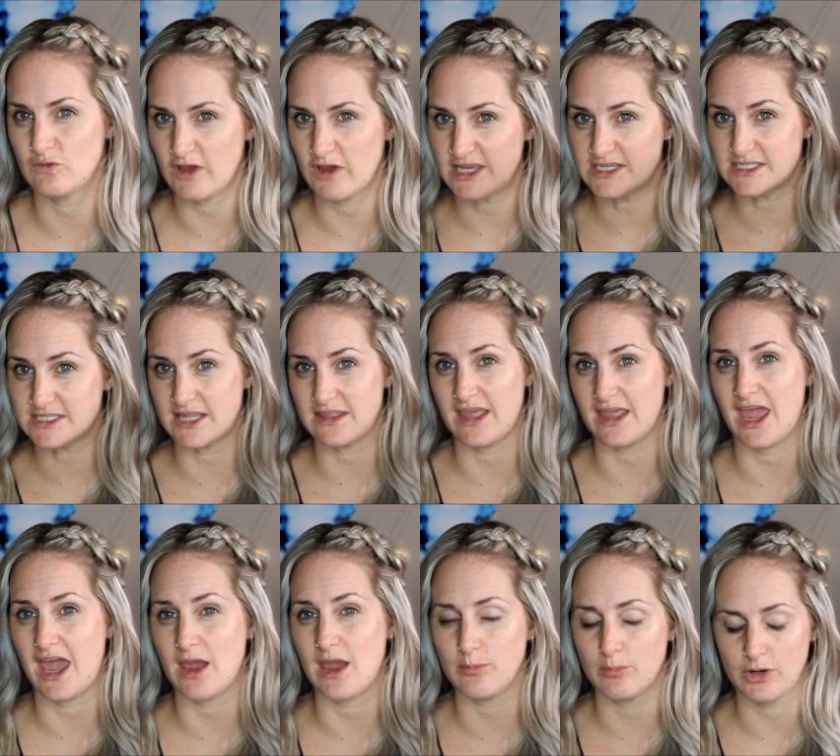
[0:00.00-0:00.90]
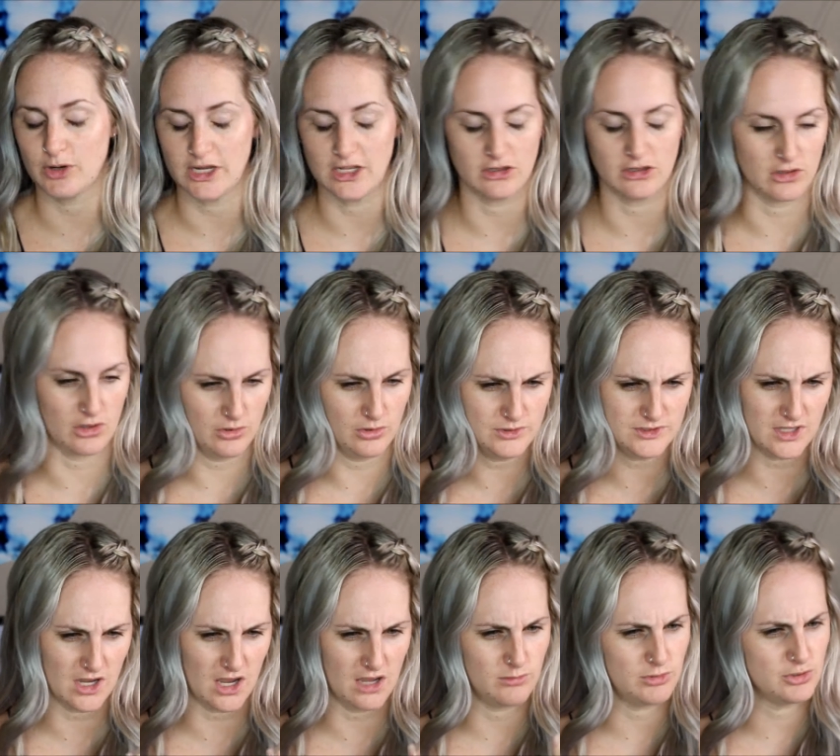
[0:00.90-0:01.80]
Faced, and they are pretty close.
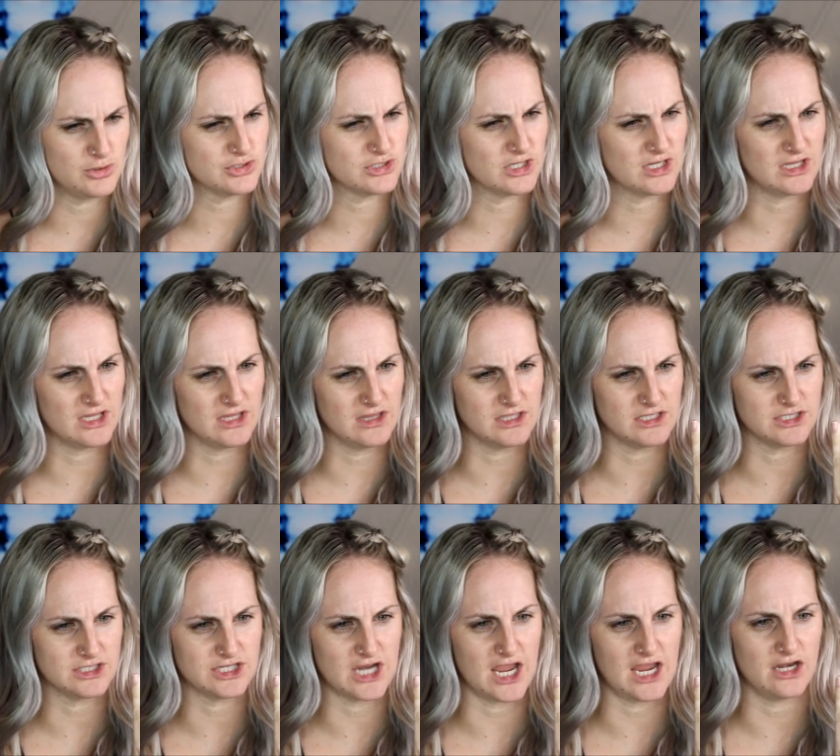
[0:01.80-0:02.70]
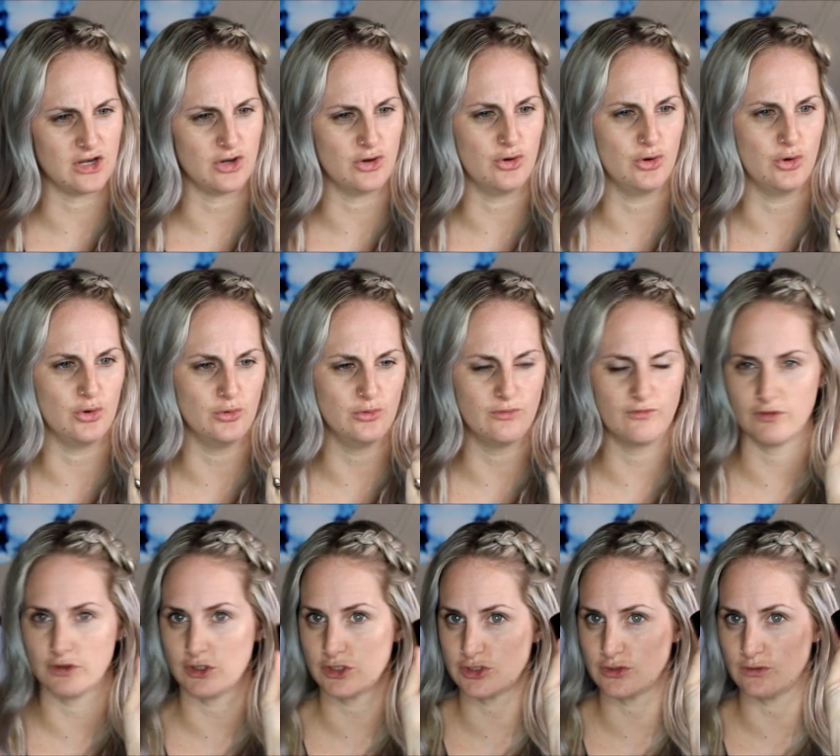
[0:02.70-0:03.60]
I'm usually in the shade Nude
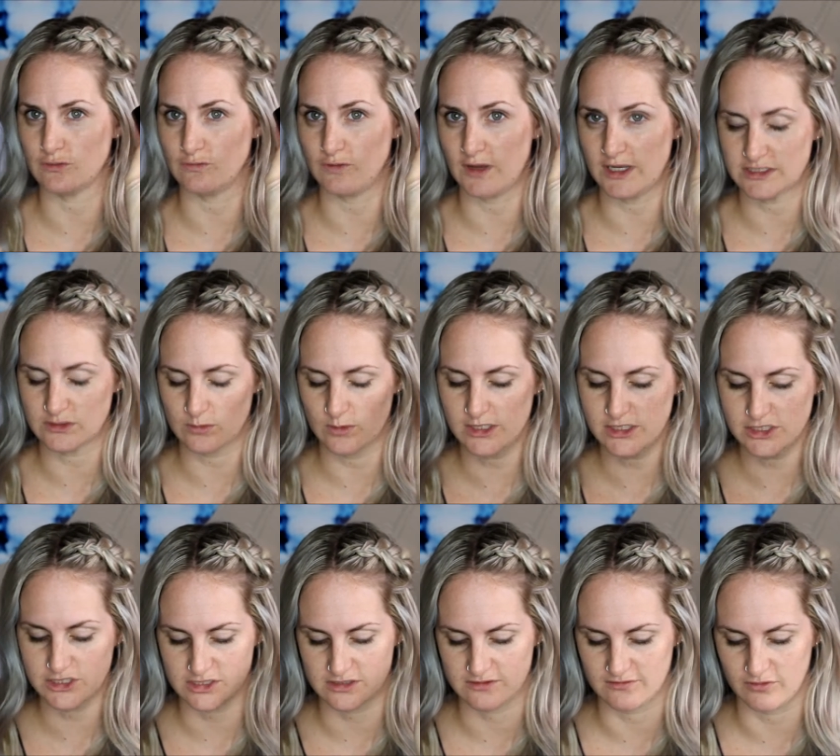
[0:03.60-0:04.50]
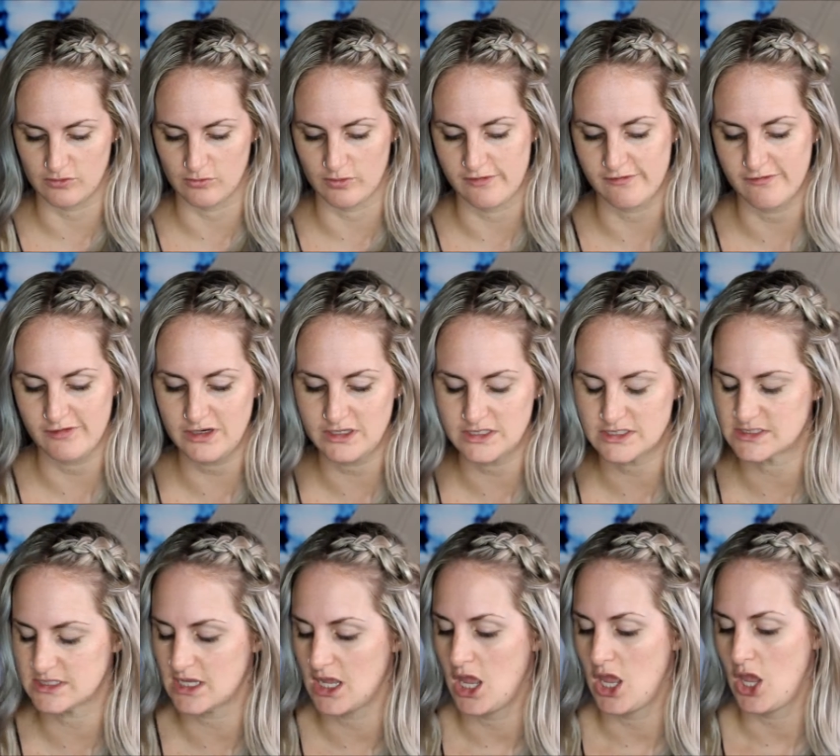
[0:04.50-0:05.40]
for the Too Faced one, just for
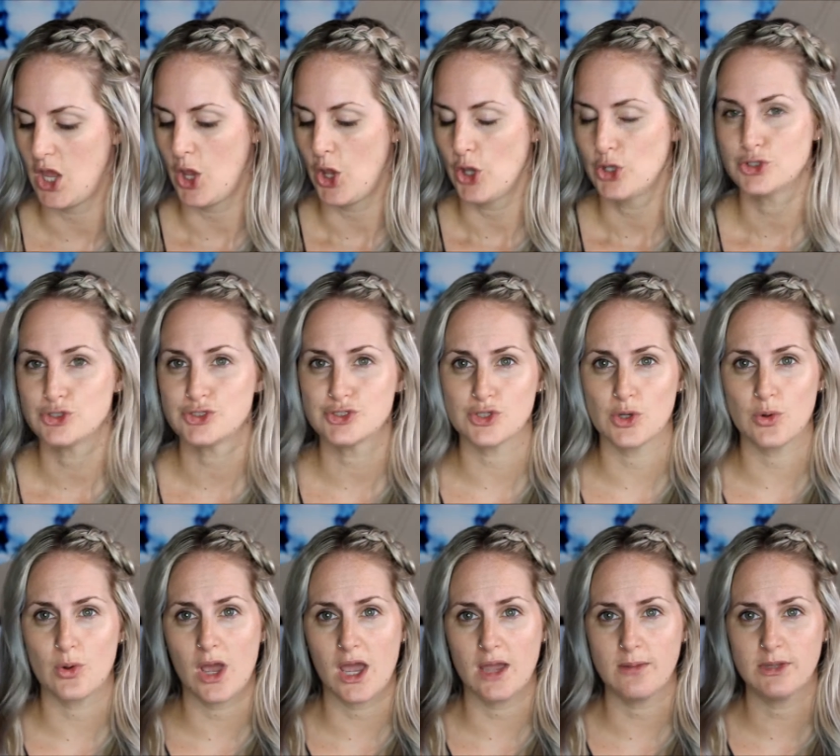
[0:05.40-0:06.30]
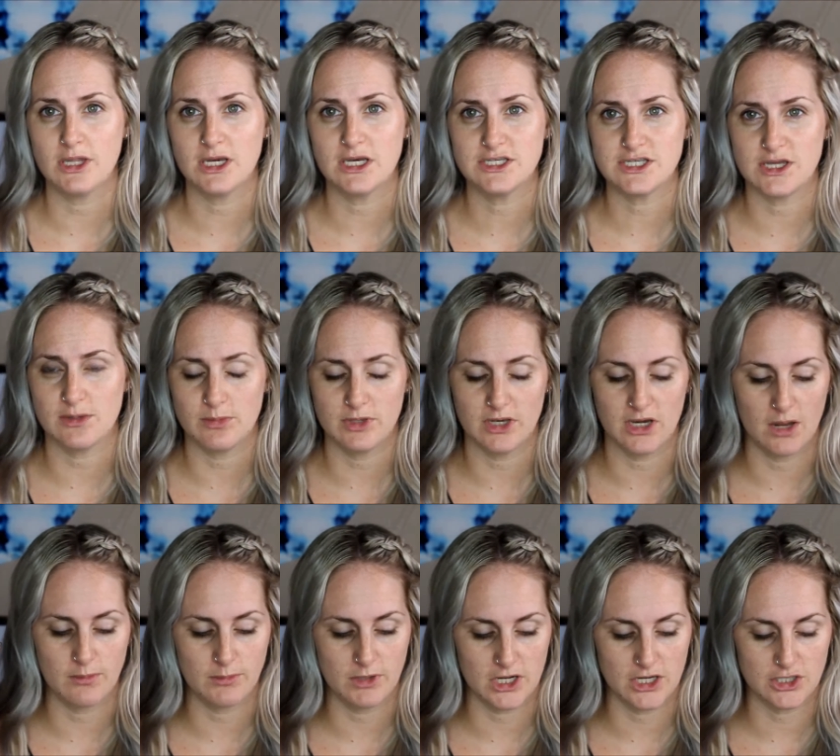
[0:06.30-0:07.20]
reference. So I'm going to jump in and
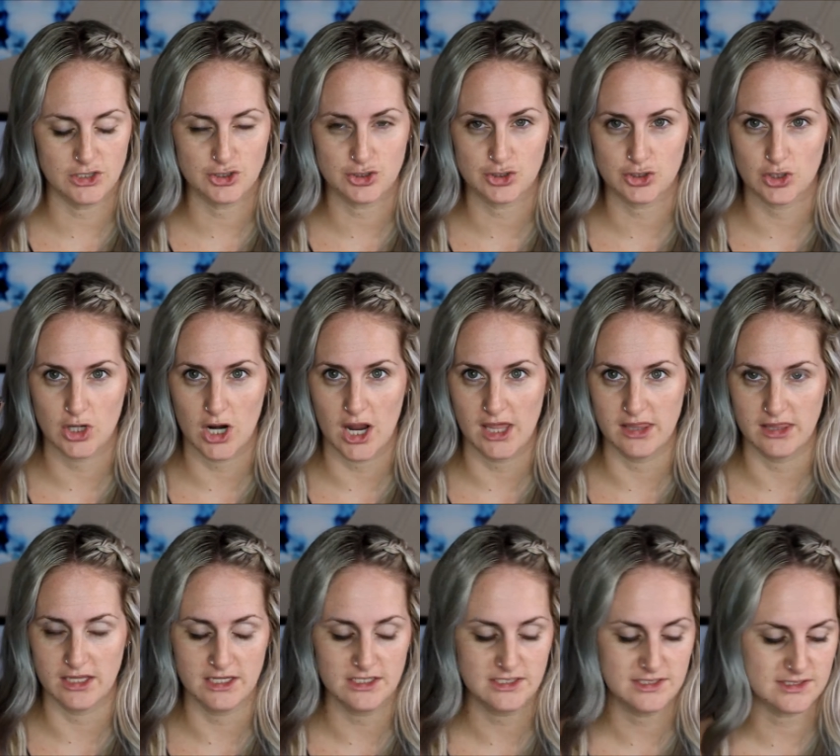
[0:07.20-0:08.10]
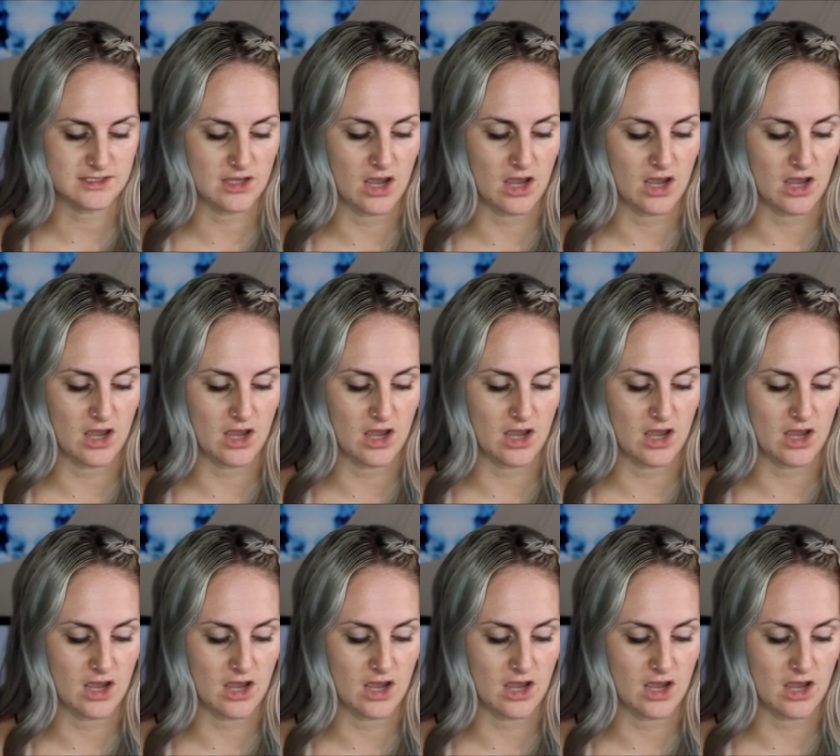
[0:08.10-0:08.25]
I'm going to try this.